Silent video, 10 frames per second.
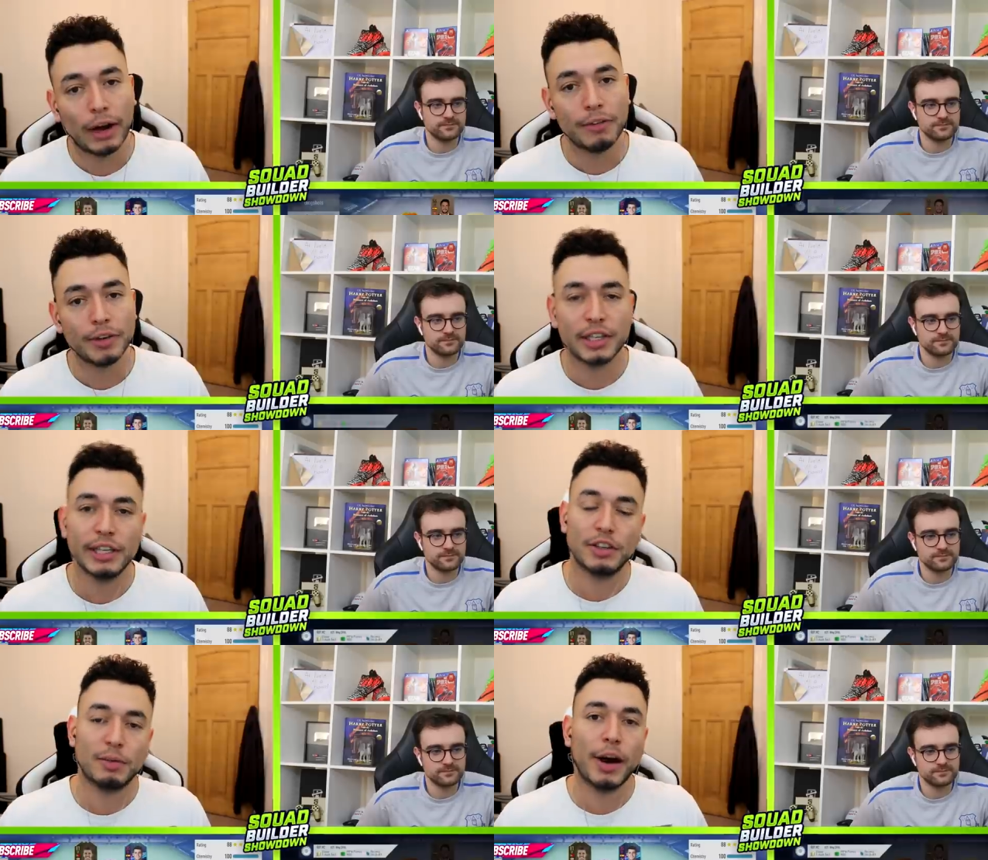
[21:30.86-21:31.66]
Speaker 1: that,
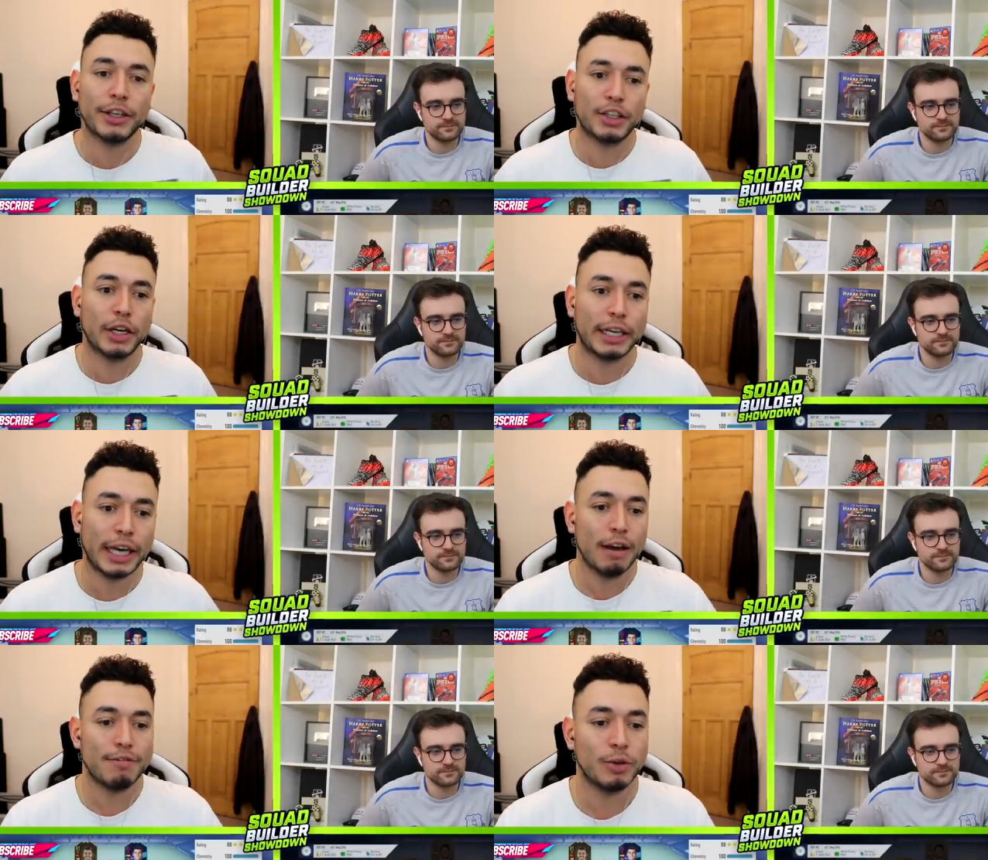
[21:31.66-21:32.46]
obviously, it's about actually trying
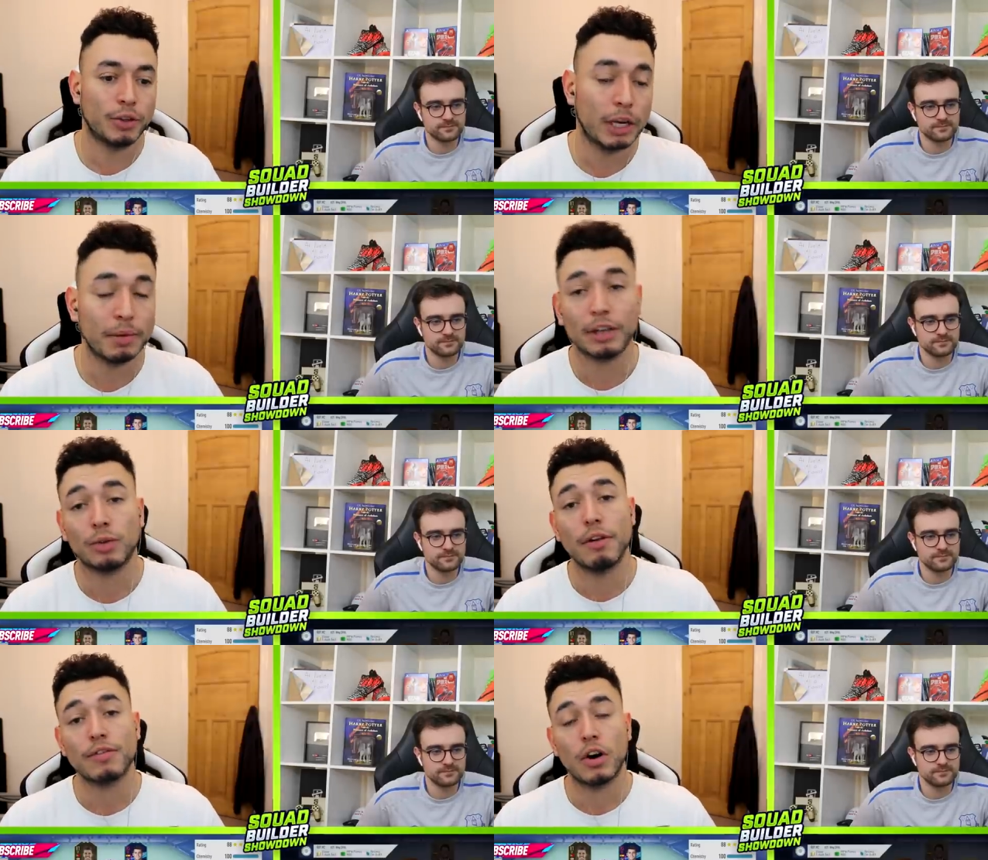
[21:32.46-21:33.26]
to get a full team, and
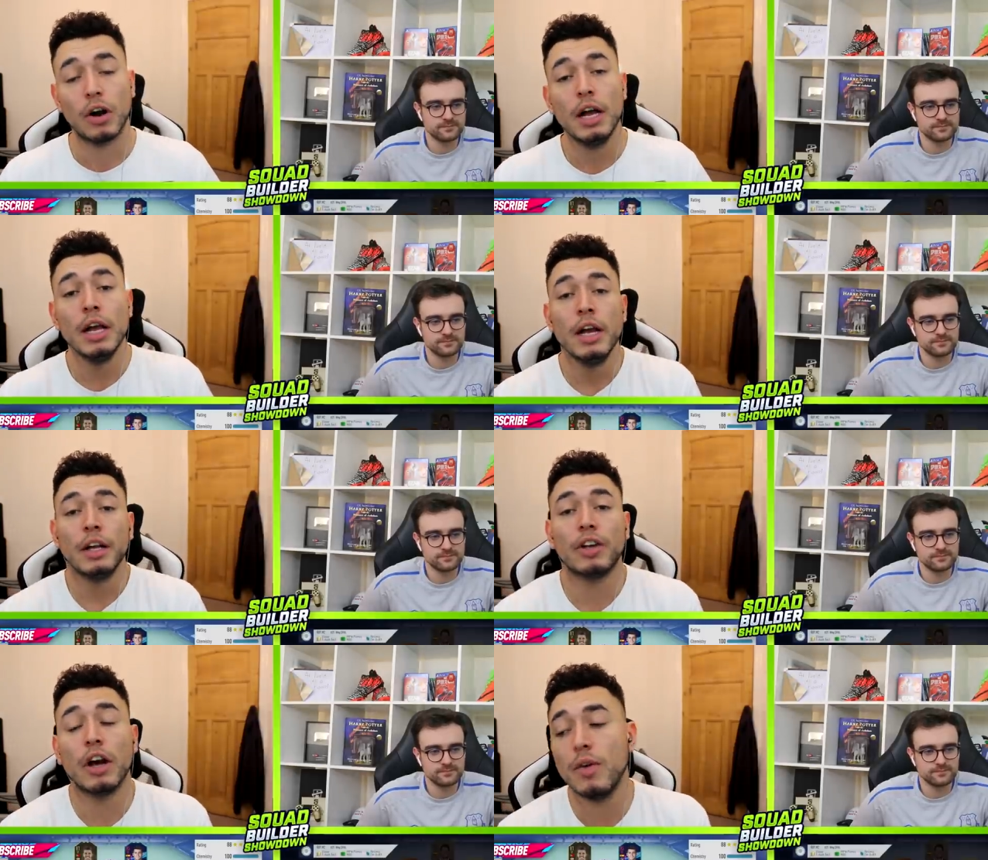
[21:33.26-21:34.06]
that's what I've got.
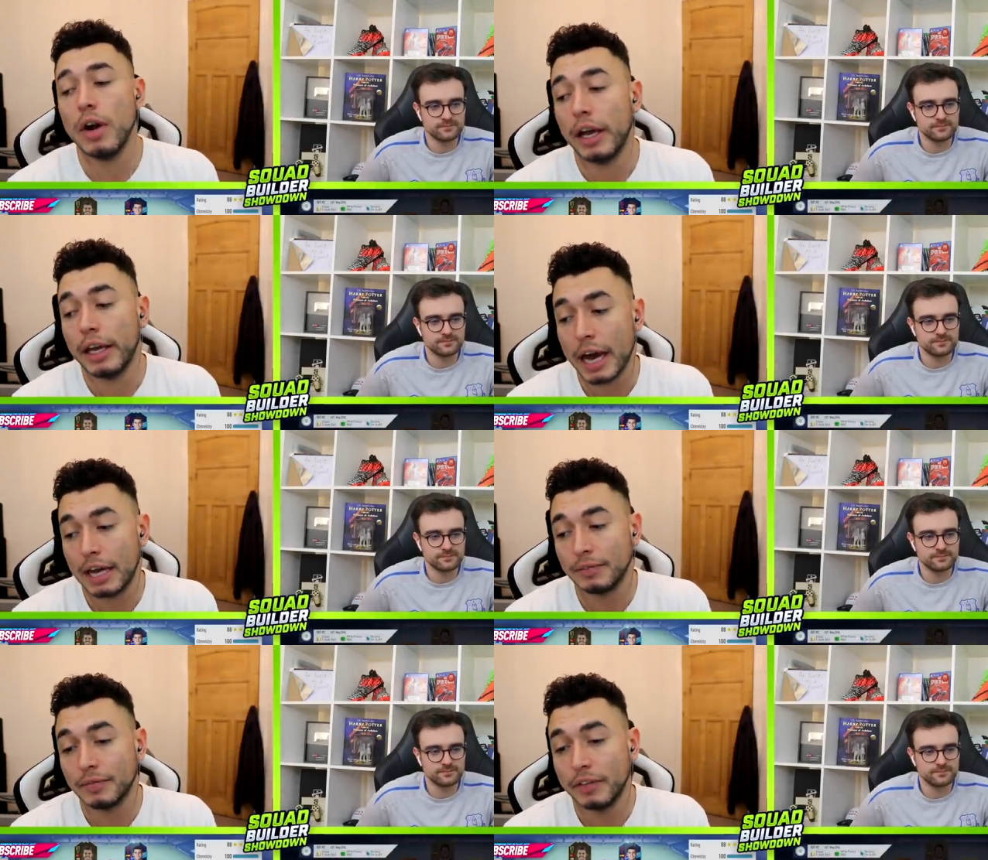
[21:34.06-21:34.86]
So,
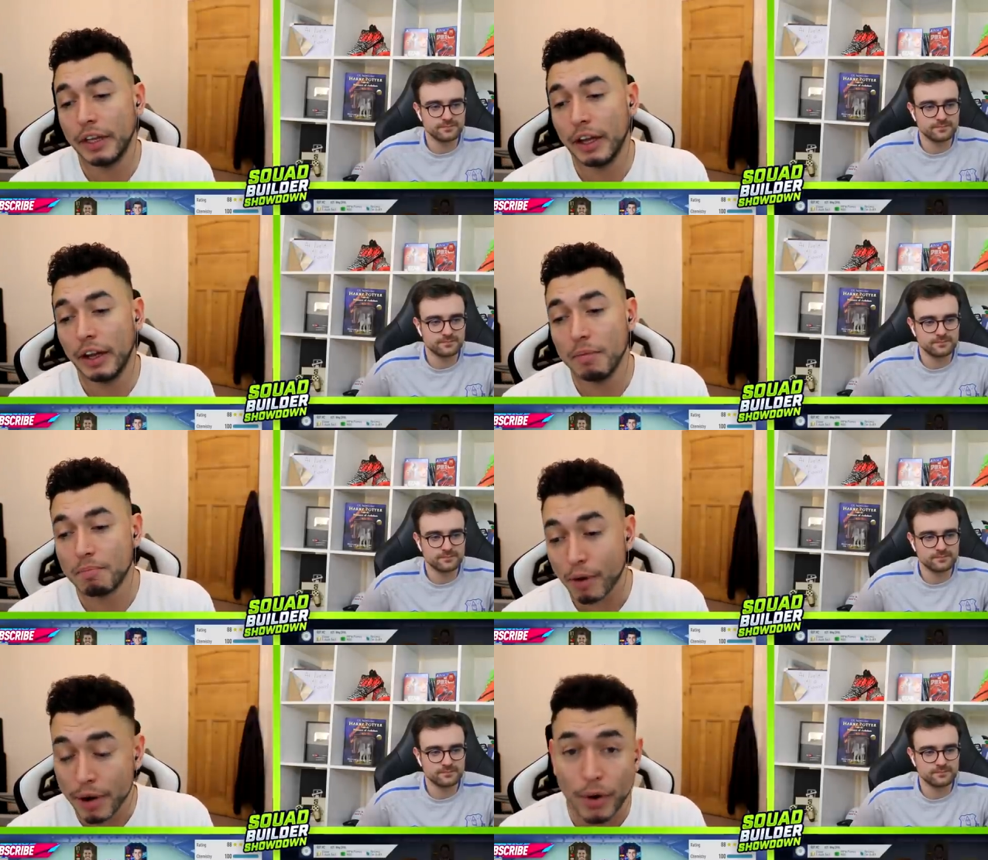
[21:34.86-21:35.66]
yeah,
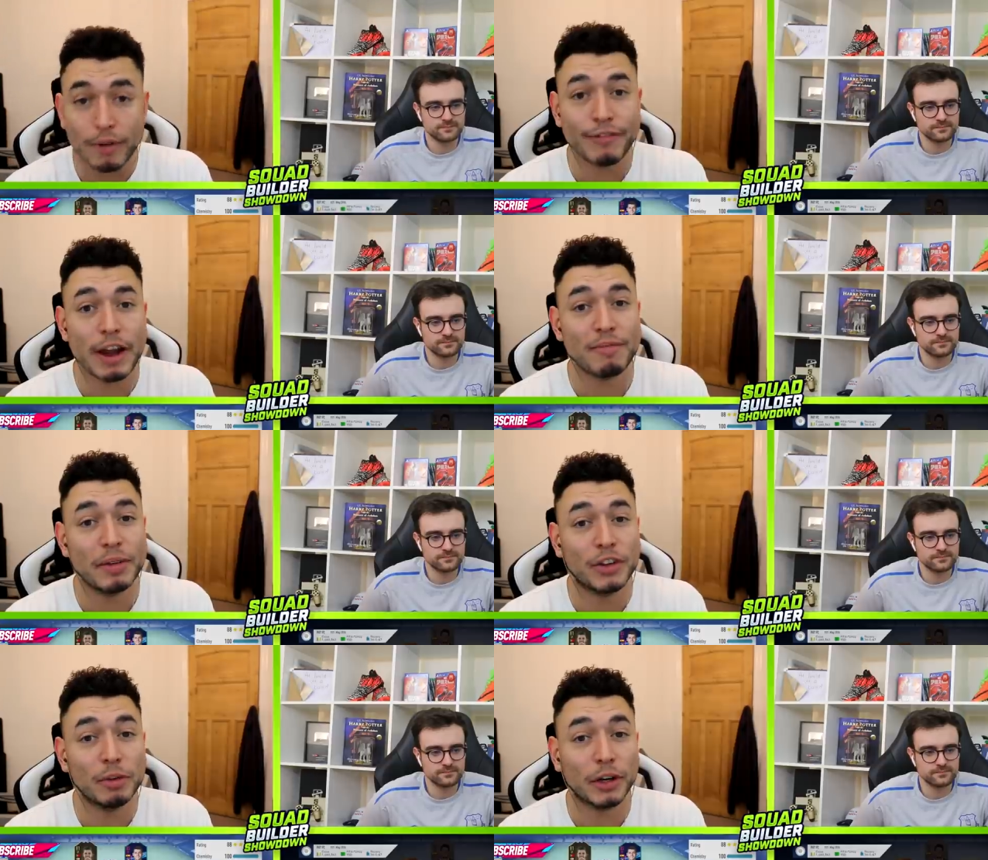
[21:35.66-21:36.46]
probably won't
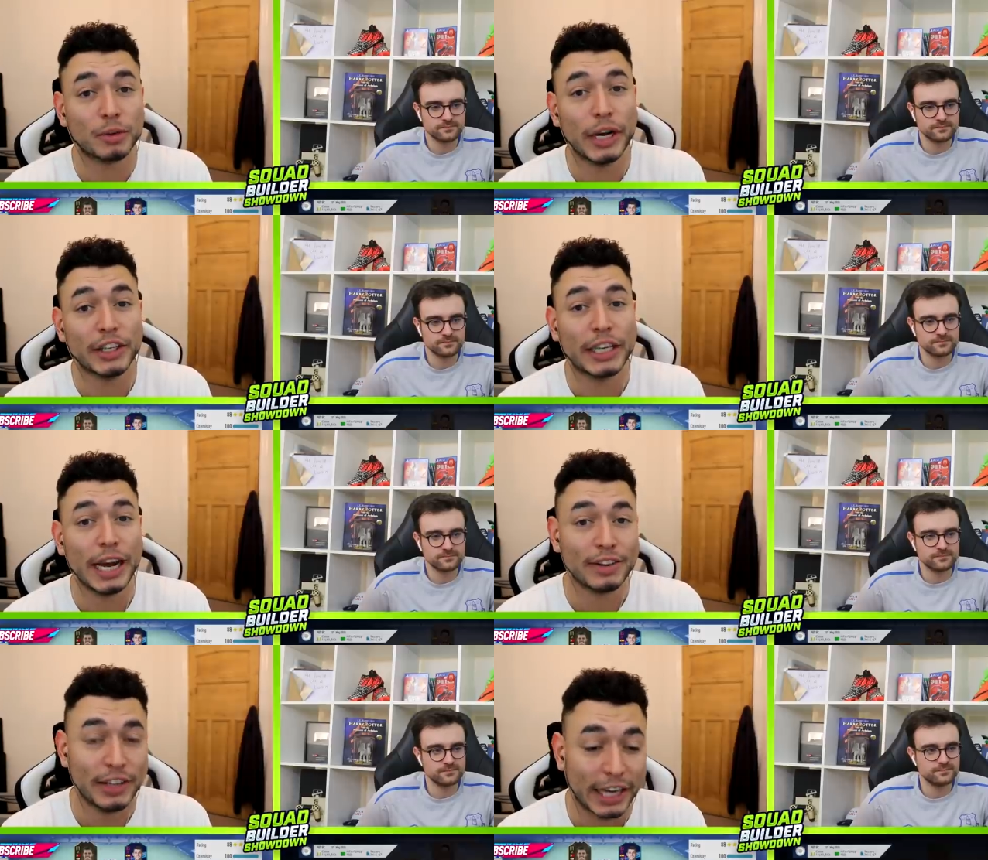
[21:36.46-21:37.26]
favour me too much when we
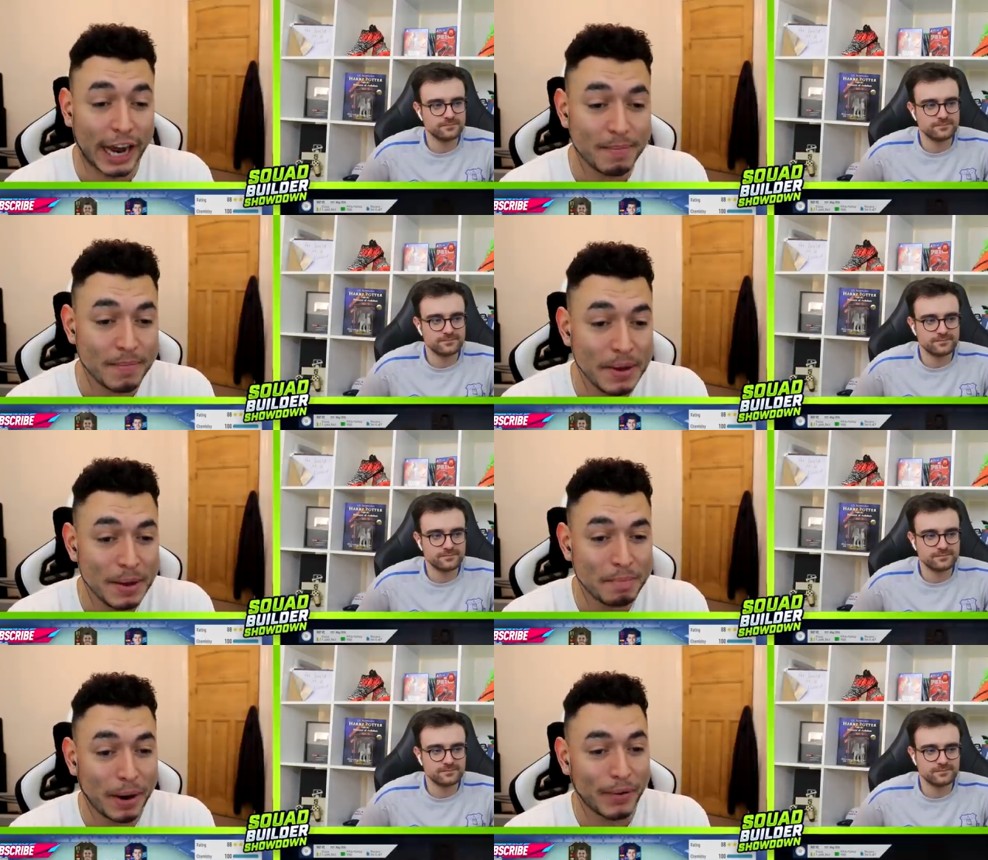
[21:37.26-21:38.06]
actually get to the game,
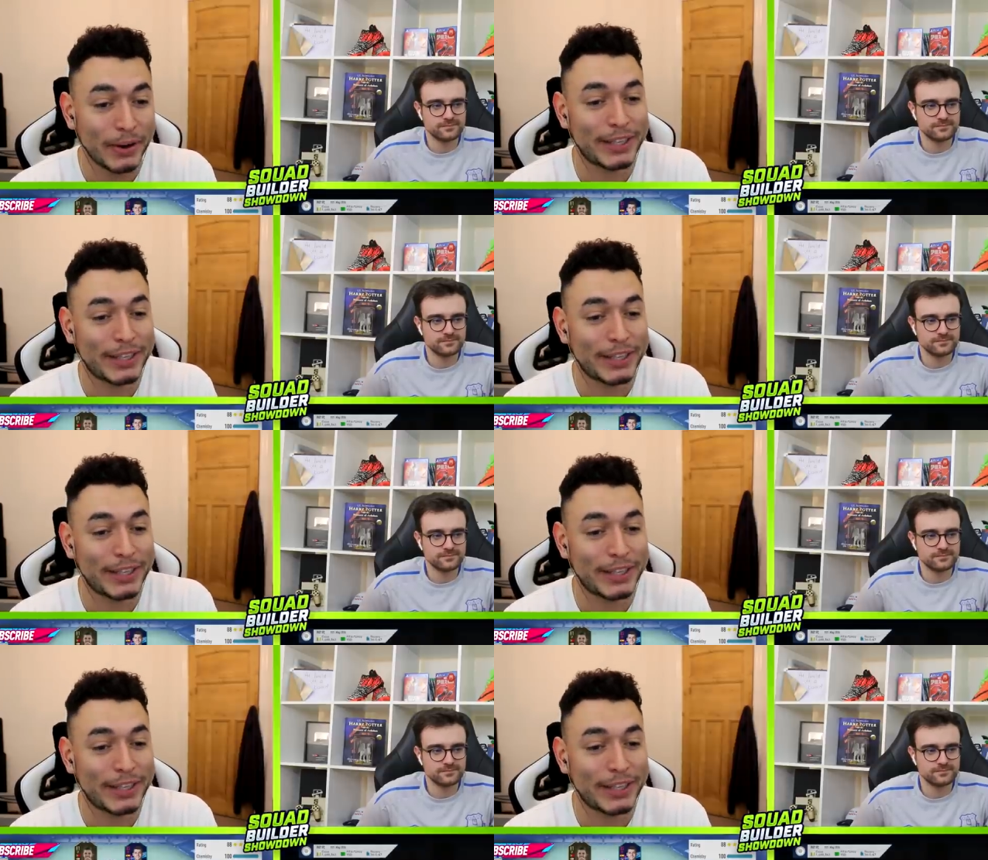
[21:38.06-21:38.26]
but